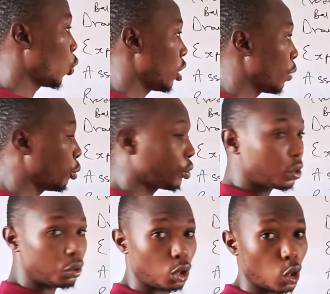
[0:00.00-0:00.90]
when you are
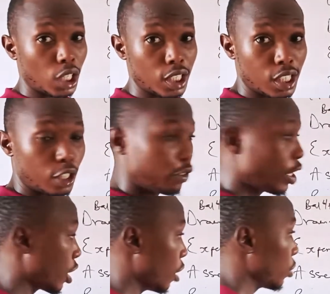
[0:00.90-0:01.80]
posting to the other side of
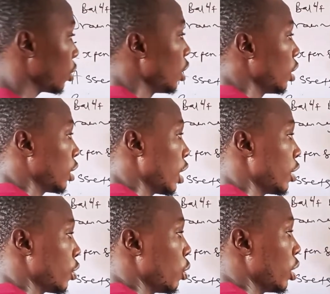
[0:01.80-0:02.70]
the account, that
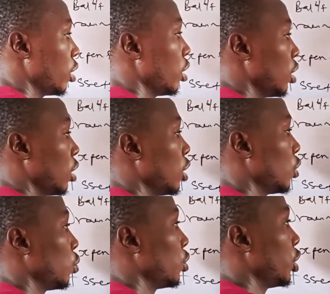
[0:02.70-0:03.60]
is when
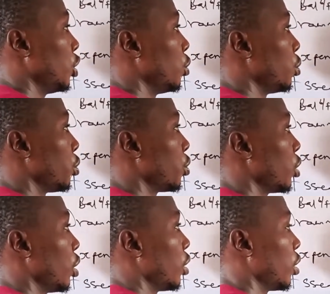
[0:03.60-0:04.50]
it will reduce
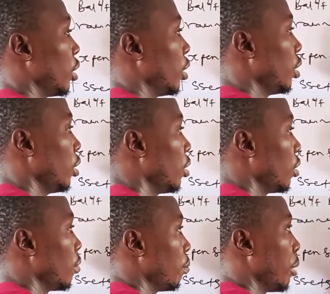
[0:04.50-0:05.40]
the
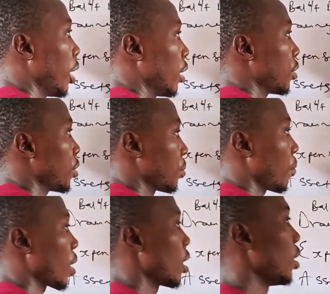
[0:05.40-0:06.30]
balance.
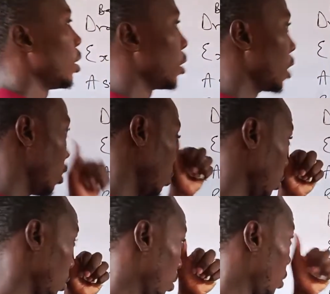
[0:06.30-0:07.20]
Now,
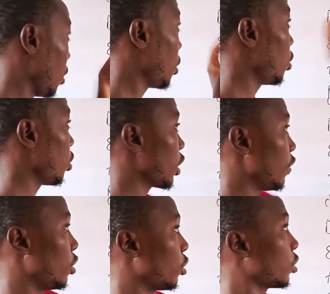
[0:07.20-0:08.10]
this is just
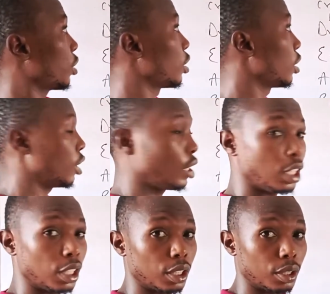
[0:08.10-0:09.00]
giving us
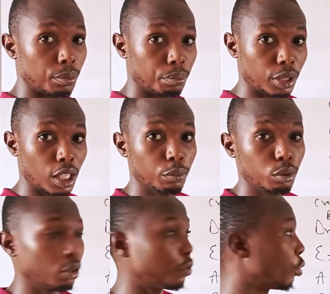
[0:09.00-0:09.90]
a
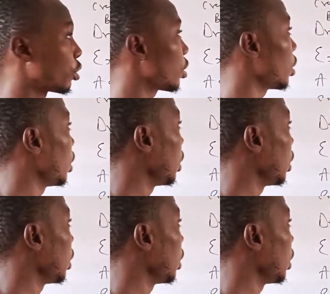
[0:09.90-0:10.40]
preamble of what